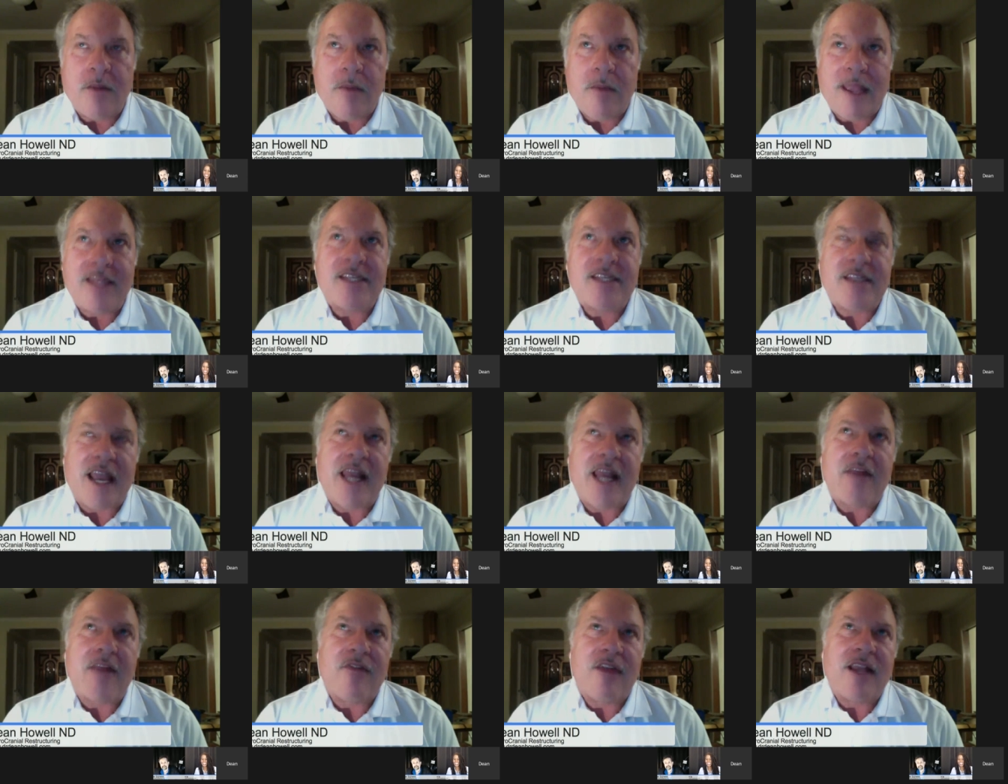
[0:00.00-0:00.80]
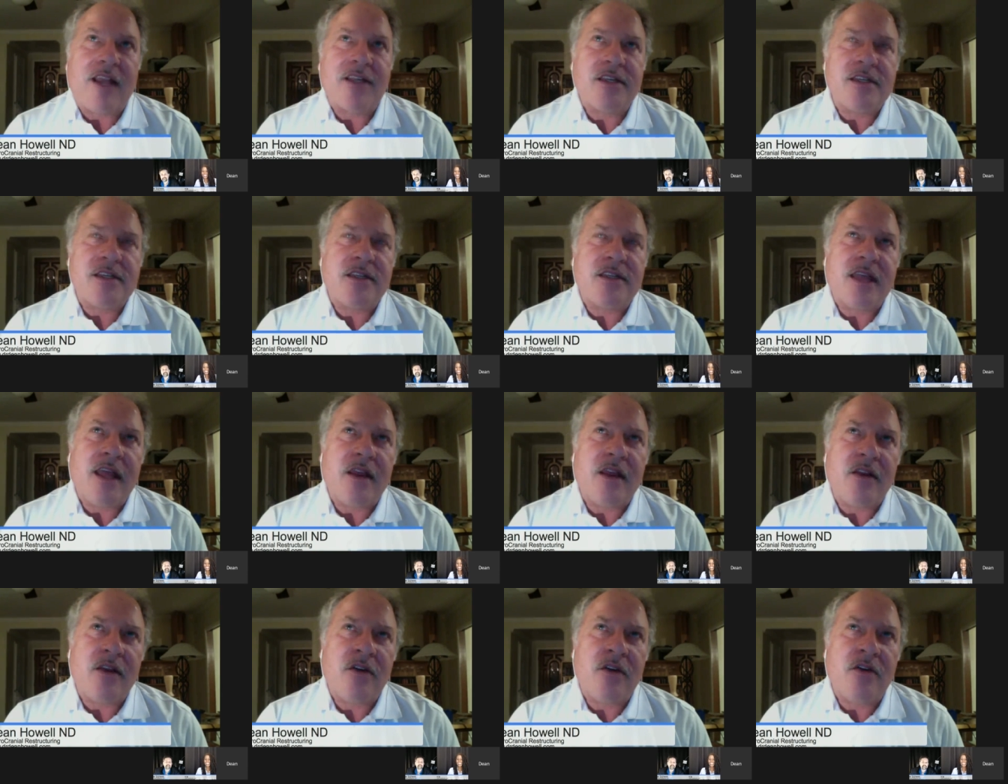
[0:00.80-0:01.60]
side effects is that
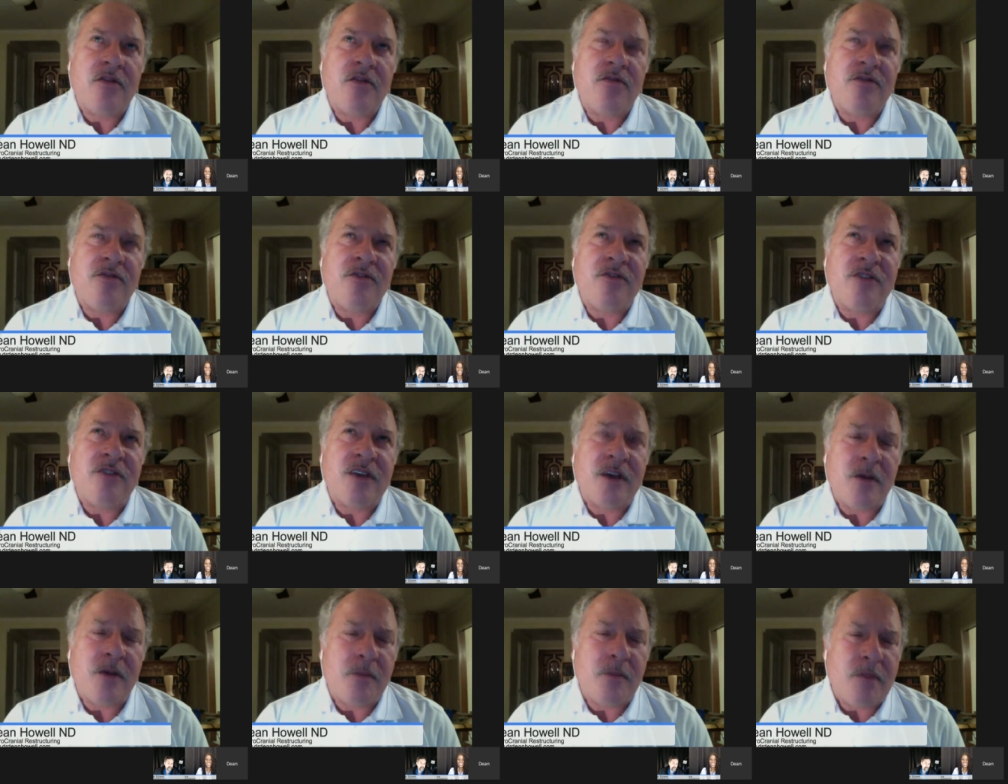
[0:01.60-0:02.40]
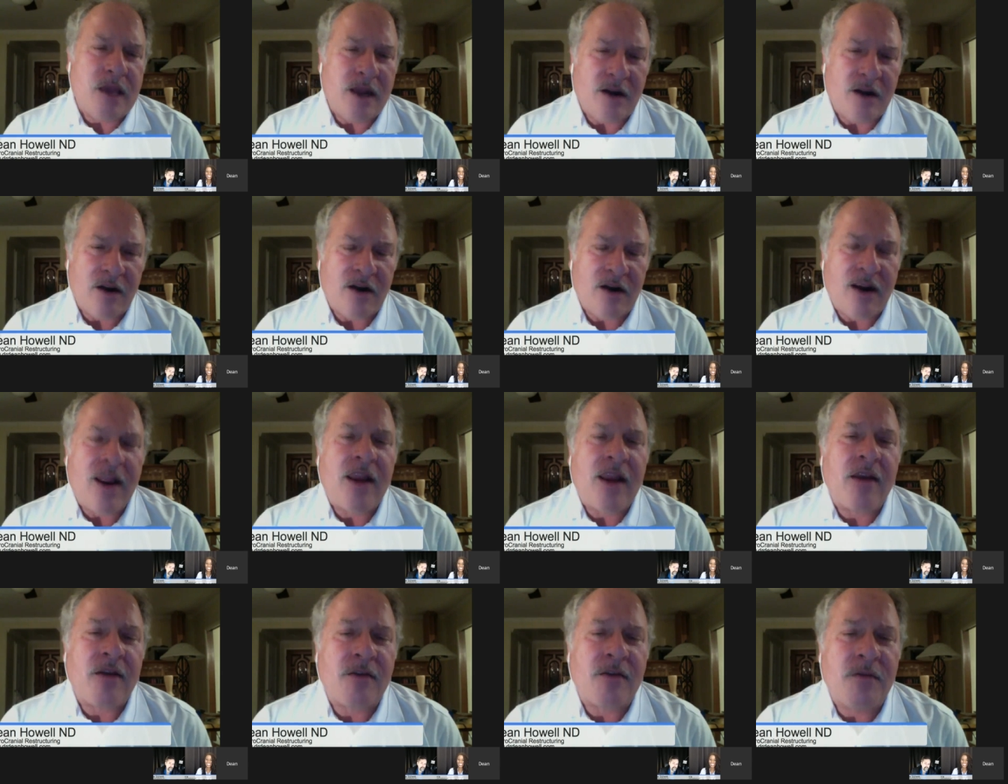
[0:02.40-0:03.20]
you feel better
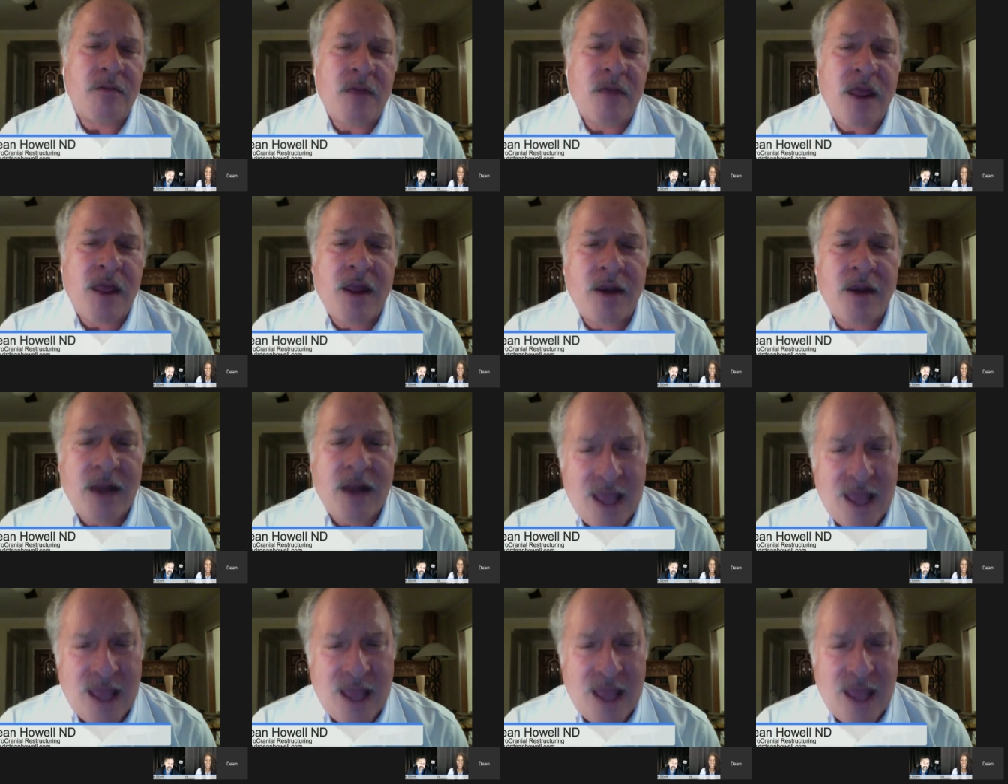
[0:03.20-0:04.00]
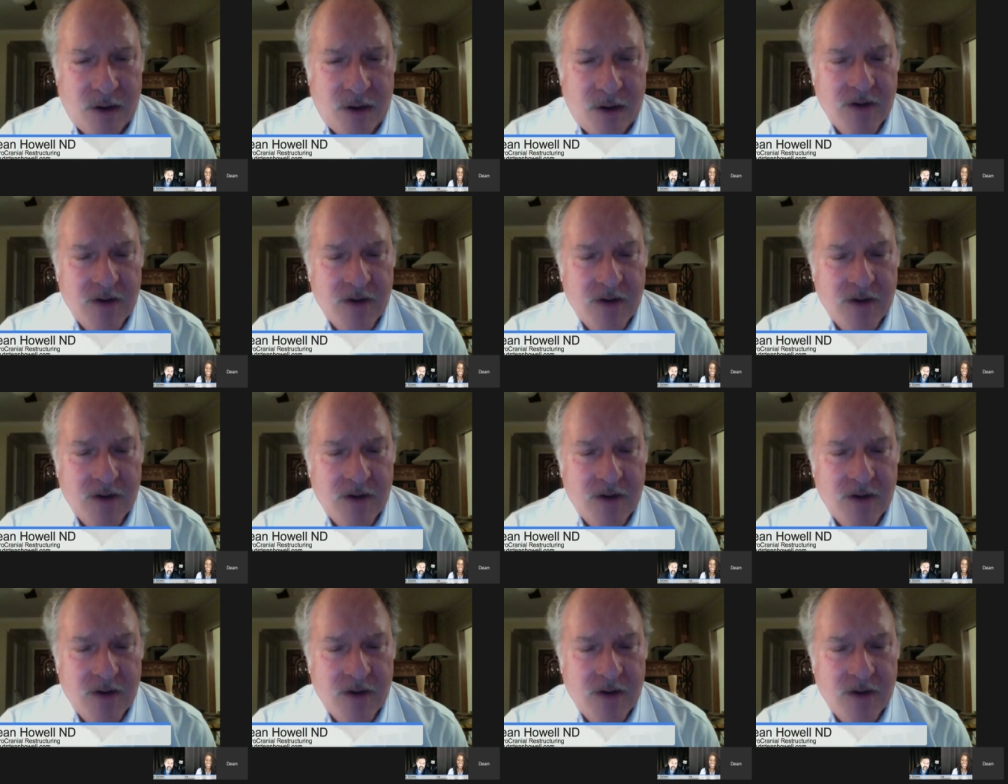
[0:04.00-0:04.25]
and and happier.